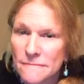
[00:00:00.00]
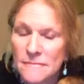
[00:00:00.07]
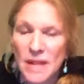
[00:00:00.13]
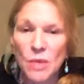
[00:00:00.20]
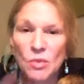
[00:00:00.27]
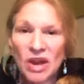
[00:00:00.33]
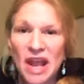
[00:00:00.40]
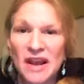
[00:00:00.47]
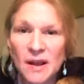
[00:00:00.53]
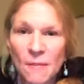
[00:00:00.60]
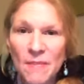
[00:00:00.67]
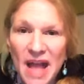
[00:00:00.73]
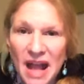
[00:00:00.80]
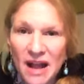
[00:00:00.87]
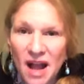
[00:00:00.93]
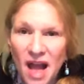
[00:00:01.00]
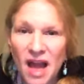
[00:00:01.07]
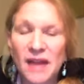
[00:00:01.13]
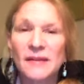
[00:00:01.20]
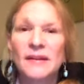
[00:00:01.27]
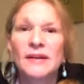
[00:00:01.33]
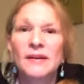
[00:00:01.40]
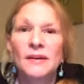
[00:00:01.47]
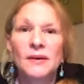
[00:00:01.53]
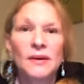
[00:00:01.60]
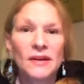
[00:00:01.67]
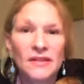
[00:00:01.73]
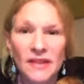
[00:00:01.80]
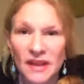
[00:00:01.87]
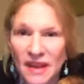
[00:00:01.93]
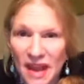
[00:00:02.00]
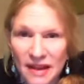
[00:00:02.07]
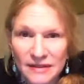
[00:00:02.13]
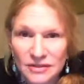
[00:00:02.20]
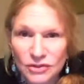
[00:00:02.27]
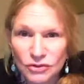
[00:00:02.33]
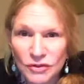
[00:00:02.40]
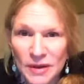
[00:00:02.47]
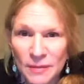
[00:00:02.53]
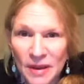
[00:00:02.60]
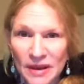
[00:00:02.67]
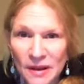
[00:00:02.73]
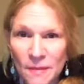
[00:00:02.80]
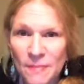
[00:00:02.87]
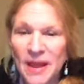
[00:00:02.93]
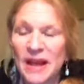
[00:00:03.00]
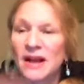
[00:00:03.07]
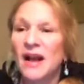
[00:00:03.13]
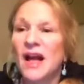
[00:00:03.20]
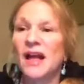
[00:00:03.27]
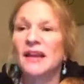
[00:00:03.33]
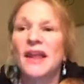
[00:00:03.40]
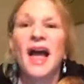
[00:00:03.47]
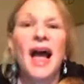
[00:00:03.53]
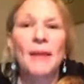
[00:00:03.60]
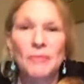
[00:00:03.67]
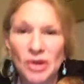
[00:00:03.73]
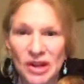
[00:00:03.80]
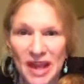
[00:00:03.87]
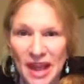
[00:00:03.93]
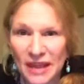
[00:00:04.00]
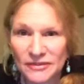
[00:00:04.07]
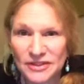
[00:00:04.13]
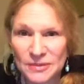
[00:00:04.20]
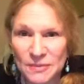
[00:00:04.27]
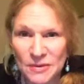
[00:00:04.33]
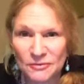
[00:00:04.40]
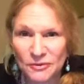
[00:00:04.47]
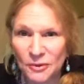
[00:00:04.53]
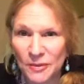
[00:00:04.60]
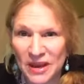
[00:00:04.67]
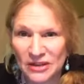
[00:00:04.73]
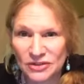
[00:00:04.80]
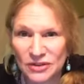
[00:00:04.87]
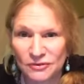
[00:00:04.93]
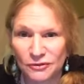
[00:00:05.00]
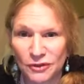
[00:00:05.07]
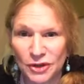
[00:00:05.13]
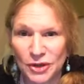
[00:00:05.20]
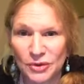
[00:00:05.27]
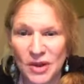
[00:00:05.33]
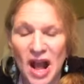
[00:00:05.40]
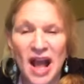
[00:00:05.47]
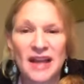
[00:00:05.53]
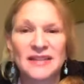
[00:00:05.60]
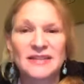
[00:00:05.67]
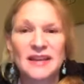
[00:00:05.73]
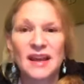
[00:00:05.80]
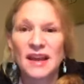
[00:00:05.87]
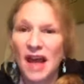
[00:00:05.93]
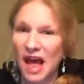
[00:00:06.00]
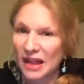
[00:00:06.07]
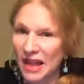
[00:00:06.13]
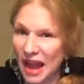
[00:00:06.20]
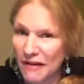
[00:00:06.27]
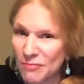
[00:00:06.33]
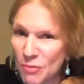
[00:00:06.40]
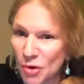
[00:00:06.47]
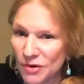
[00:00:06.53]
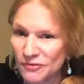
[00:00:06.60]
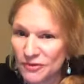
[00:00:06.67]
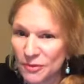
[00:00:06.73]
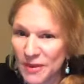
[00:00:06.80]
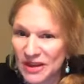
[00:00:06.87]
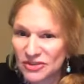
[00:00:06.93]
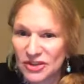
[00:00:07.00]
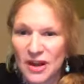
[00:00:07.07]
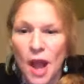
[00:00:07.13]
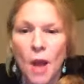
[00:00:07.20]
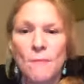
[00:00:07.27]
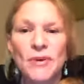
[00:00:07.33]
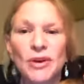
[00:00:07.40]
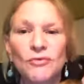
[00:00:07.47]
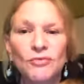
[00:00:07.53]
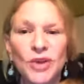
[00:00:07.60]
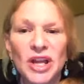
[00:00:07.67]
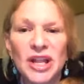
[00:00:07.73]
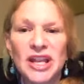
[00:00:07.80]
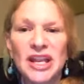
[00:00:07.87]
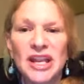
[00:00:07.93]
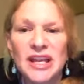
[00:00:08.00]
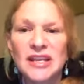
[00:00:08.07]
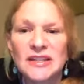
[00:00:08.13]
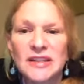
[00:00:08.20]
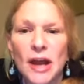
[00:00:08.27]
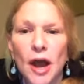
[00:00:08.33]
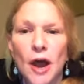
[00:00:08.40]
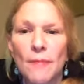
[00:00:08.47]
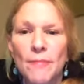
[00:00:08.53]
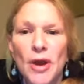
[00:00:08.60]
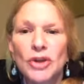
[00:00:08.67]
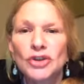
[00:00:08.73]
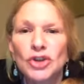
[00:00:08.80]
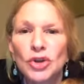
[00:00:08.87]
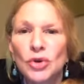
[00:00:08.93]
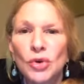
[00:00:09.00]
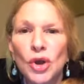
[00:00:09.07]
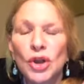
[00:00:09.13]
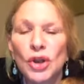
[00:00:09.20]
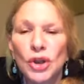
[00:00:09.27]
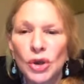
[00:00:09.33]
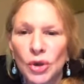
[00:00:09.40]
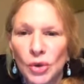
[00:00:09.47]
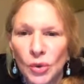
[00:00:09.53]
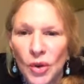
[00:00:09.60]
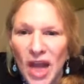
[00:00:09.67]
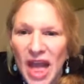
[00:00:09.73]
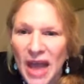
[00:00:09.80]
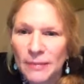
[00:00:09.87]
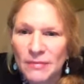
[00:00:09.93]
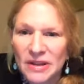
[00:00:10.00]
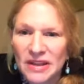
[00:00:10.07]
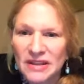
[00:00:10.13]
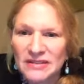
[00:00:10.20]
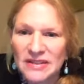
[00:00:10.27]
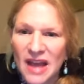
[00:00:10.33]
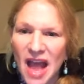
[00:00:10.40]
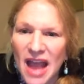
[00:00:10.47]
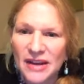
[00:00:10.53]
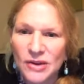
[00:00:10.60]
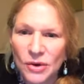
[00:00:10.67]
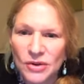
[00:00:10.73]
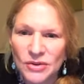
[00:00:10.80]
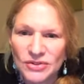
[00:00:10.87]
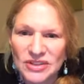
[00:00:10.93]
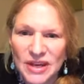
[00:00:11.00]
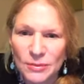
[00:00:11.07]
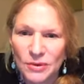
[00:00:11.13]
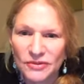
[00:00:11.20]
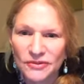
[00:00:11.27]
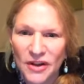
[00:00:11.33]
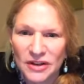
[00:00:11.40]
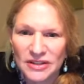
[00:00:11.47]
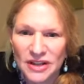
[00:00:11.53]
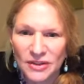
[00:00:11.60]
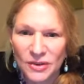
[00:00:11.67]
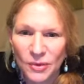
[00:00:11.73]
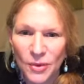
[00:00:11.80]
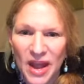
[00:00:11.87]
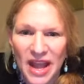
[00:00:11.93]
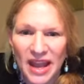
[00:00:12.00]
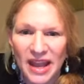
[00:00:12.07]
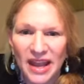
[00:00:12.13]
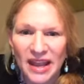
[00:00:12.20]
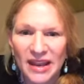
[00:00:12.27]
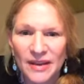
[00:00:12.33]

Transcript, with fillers: And when I come back on, the next stream I come back on, I'm going to have some information for you guys. I'll have more information, but it really is up to you. And Melissa, I know you say we're fucked either way.